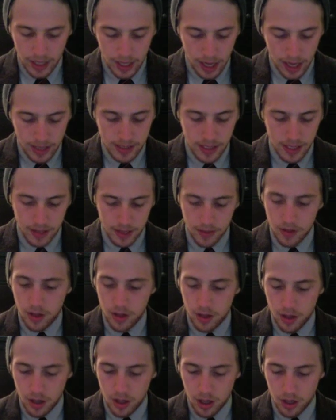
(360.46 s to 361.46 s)
I said
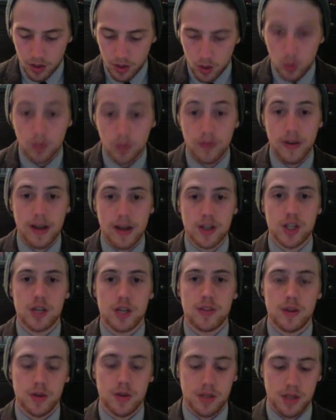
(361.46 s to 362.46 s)
on old fashioned,
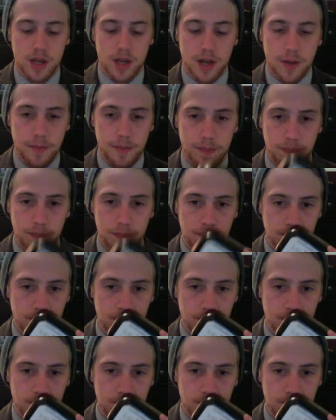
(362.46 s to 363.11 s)
there's some